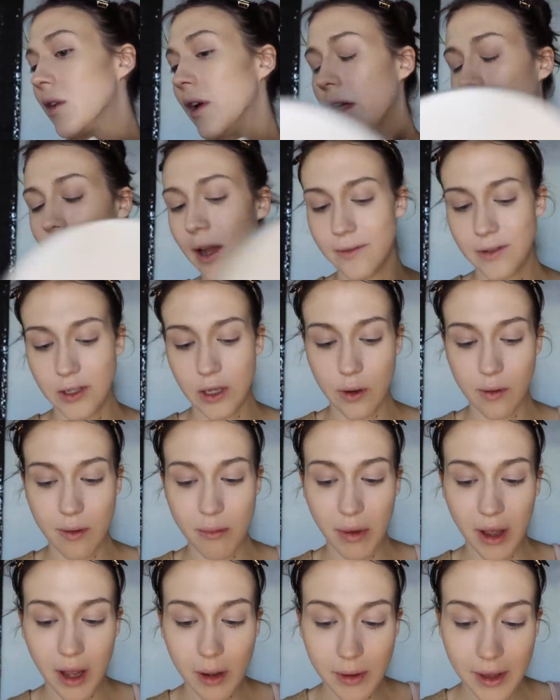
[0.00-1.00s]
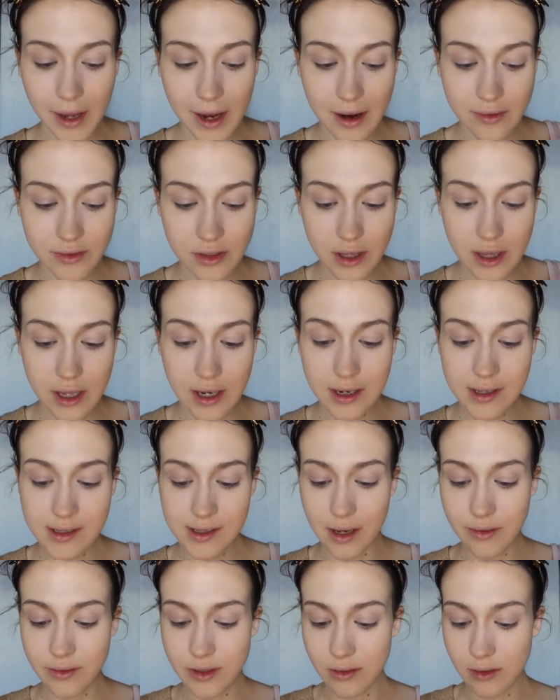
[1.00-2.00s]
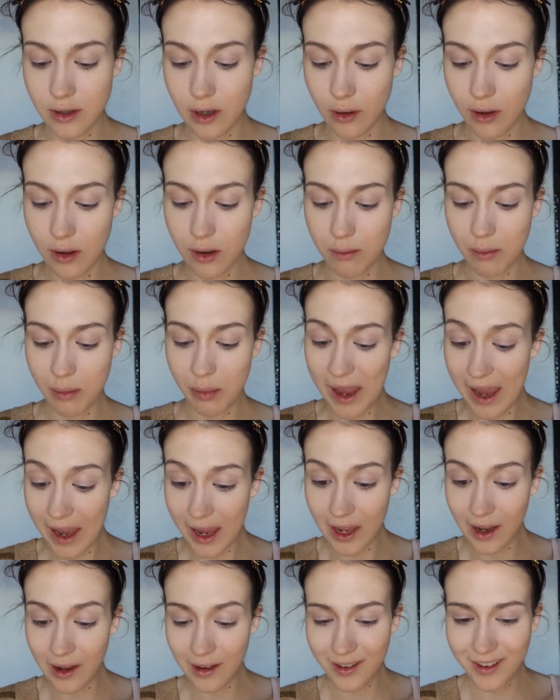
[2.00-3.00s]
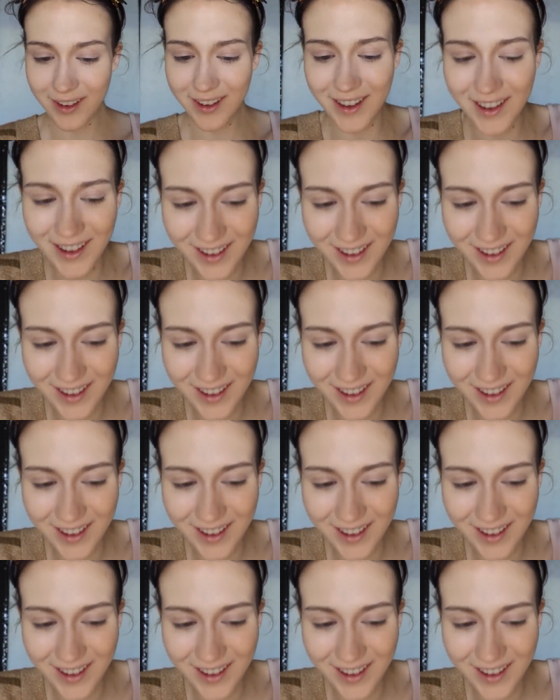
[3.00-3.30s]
And I have to go in public after this. I have to go to the bank.